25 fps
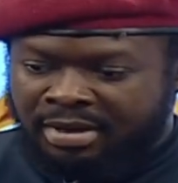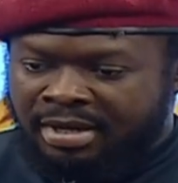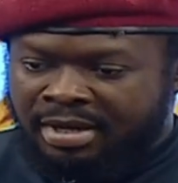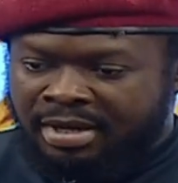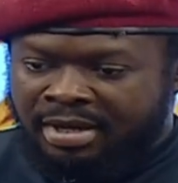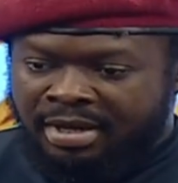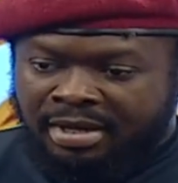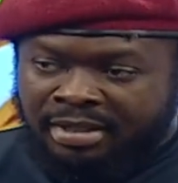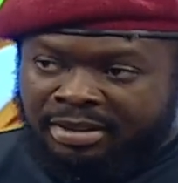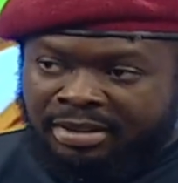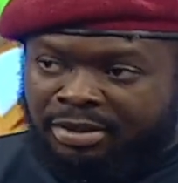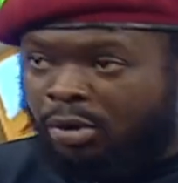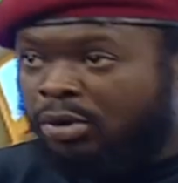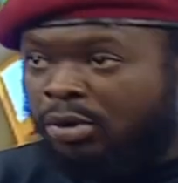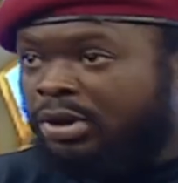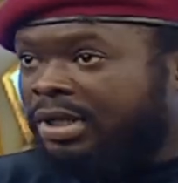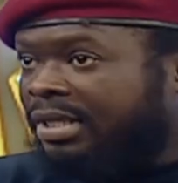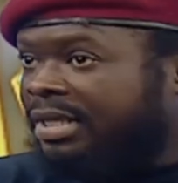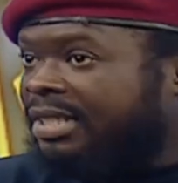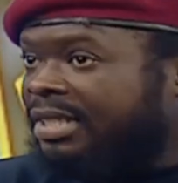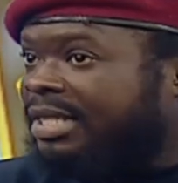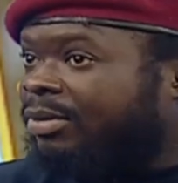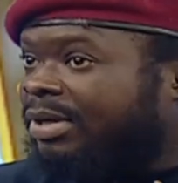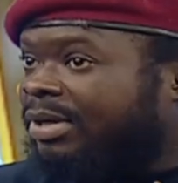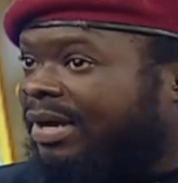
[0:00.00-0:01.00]
The only thing
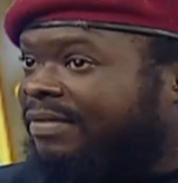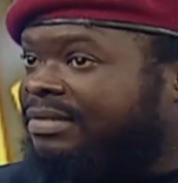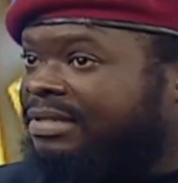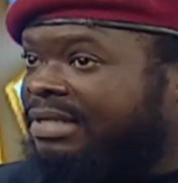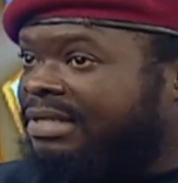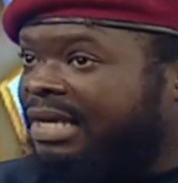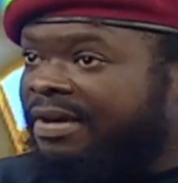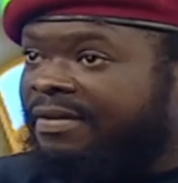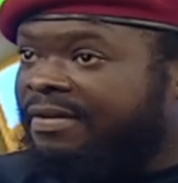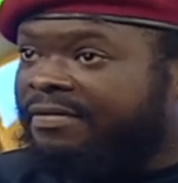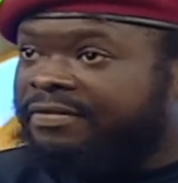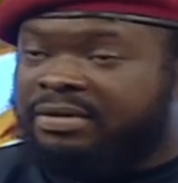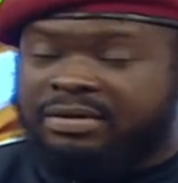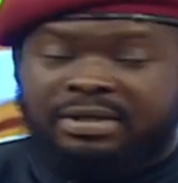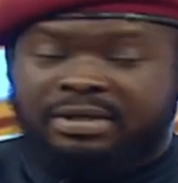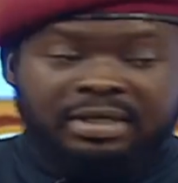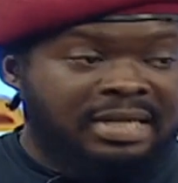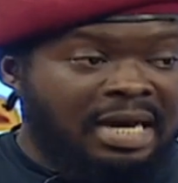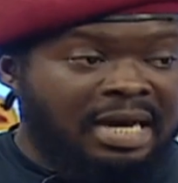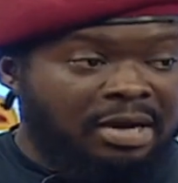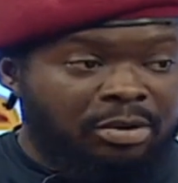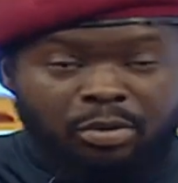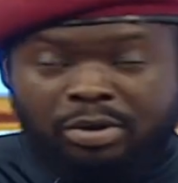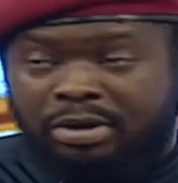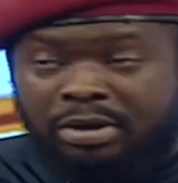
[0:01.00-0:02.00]
that would have saved the
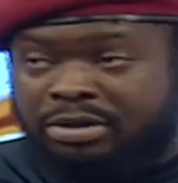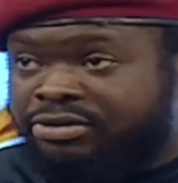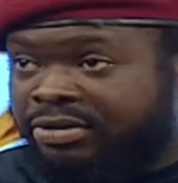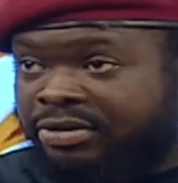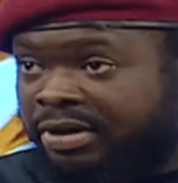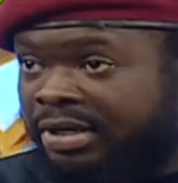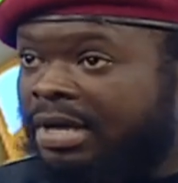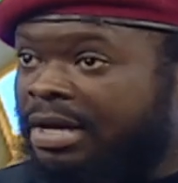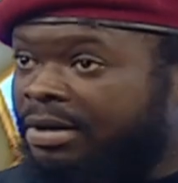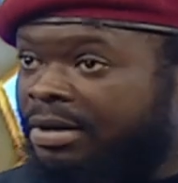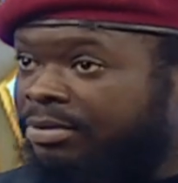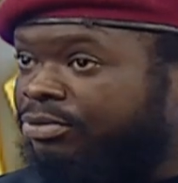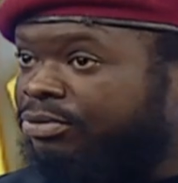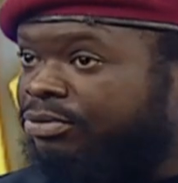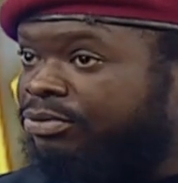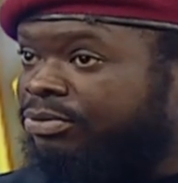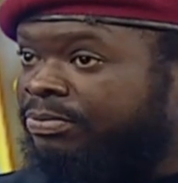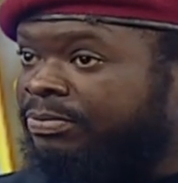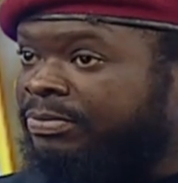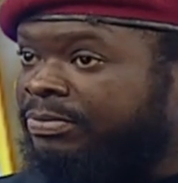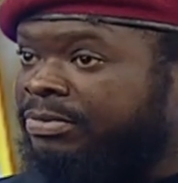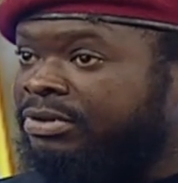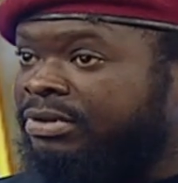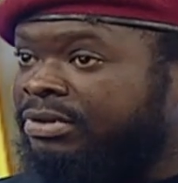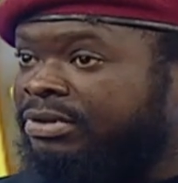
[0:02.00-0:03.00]
downward
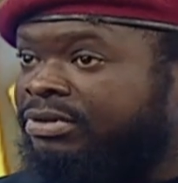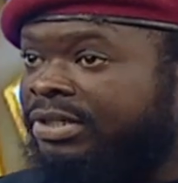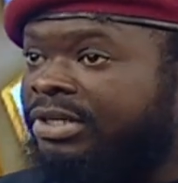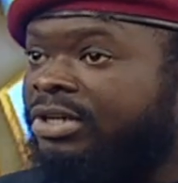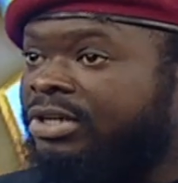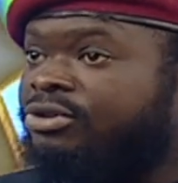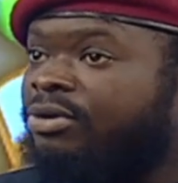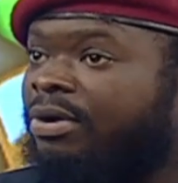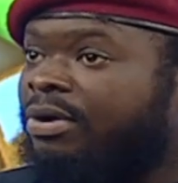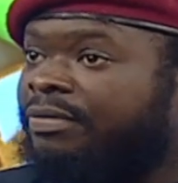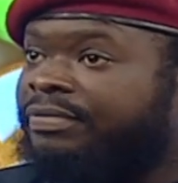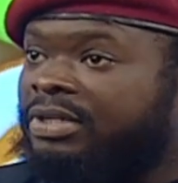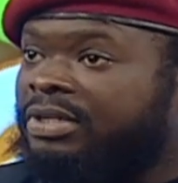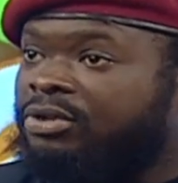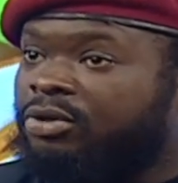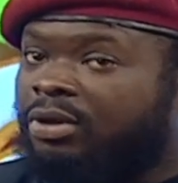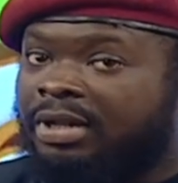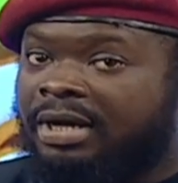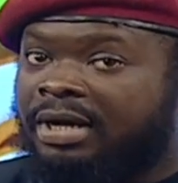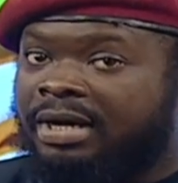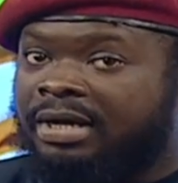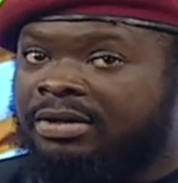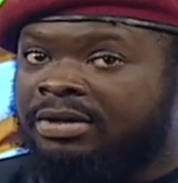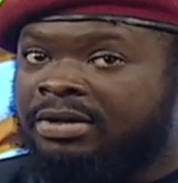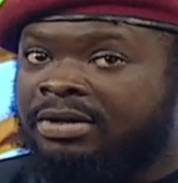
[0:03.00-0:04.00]
trajectory of the
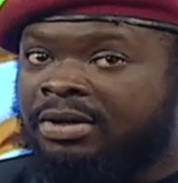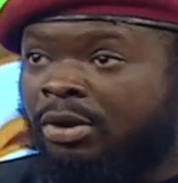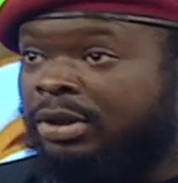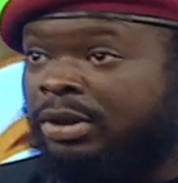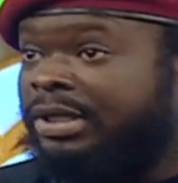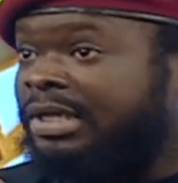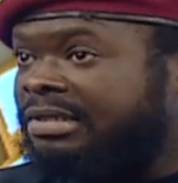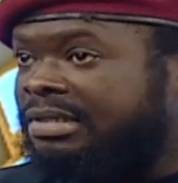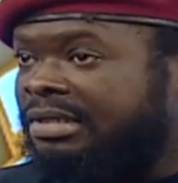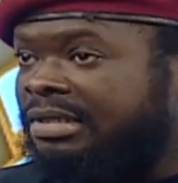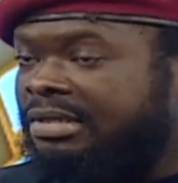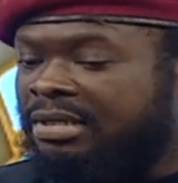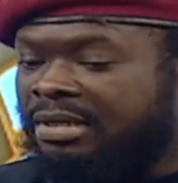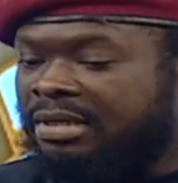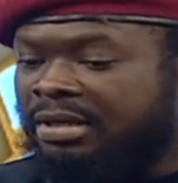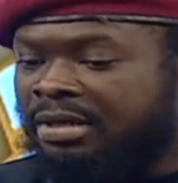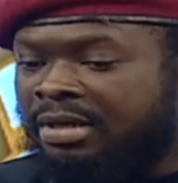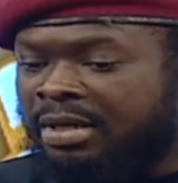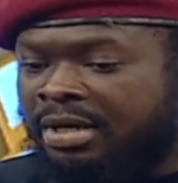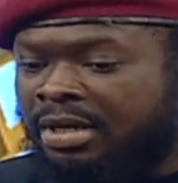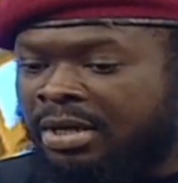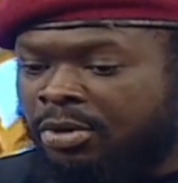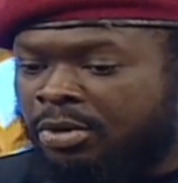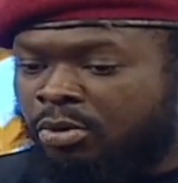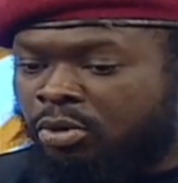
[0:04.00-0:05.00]
dollar or the Cedi
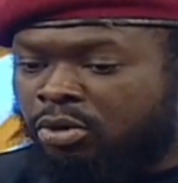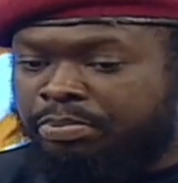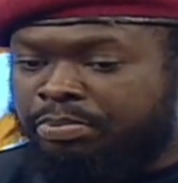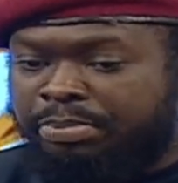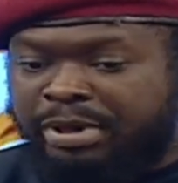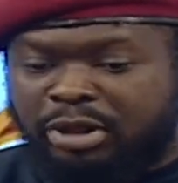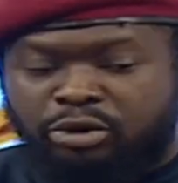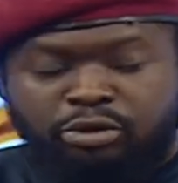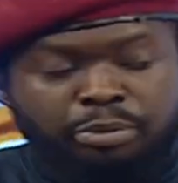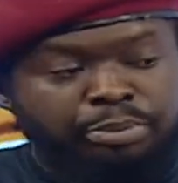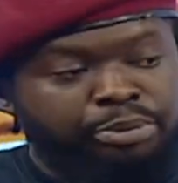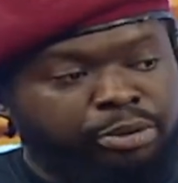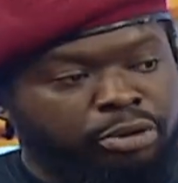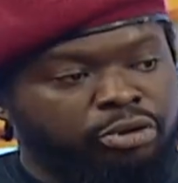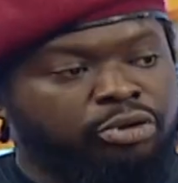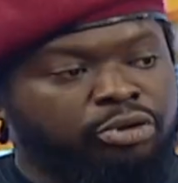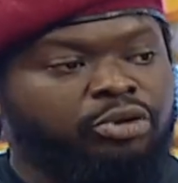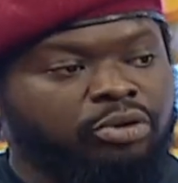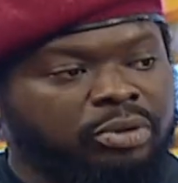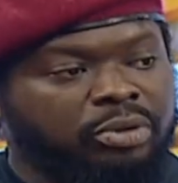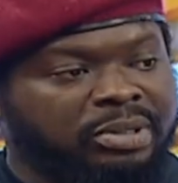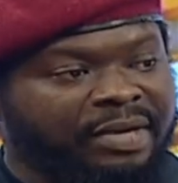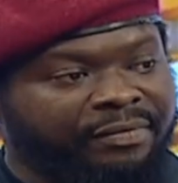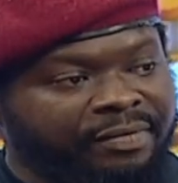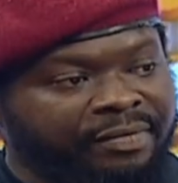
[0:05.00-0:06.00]
would be to
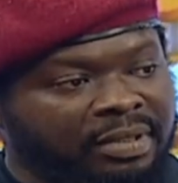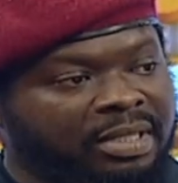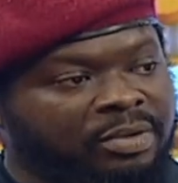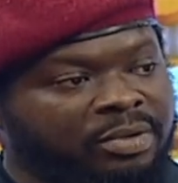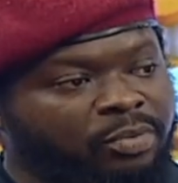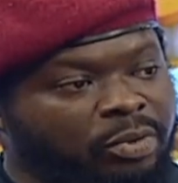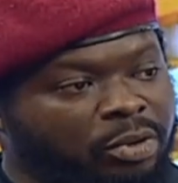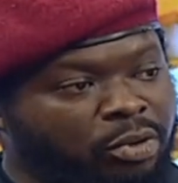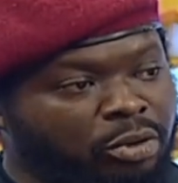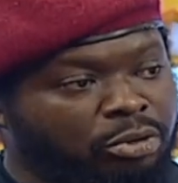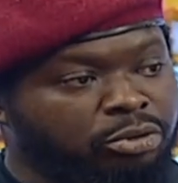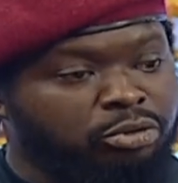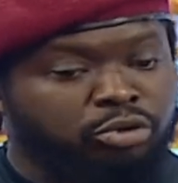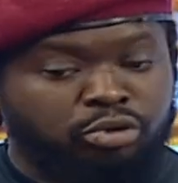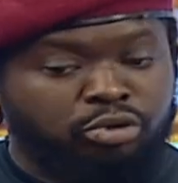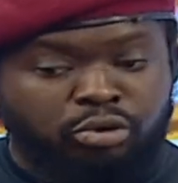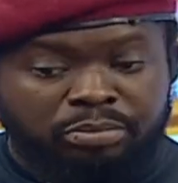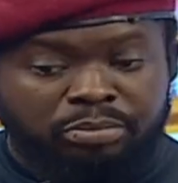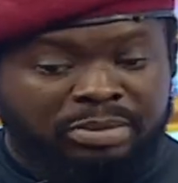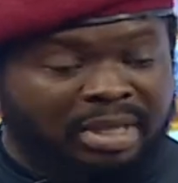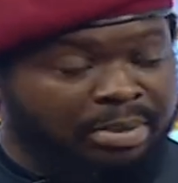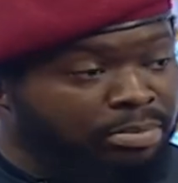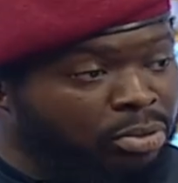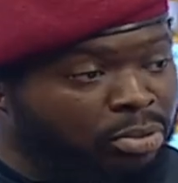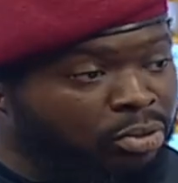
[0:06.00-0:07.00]
produce everything we consume the
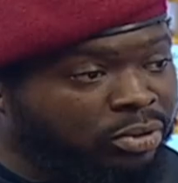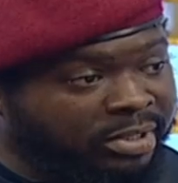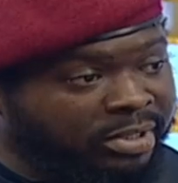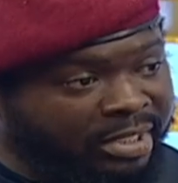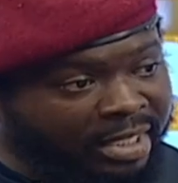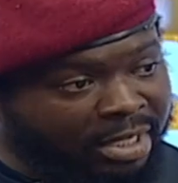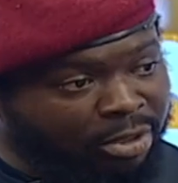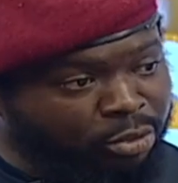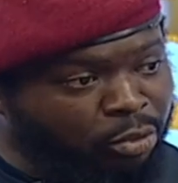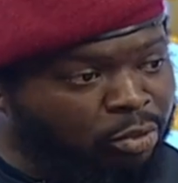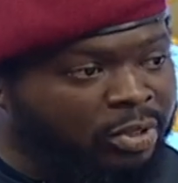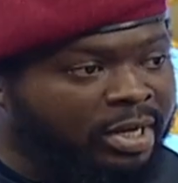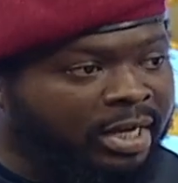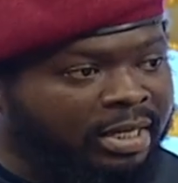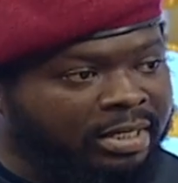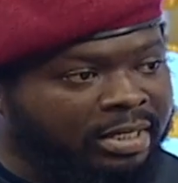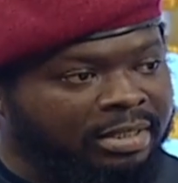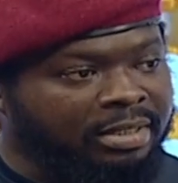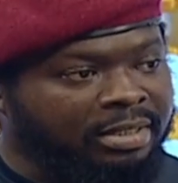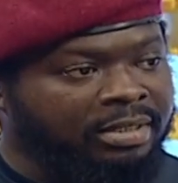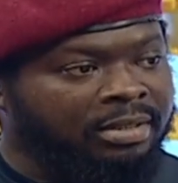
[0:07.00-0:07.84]
most here locally.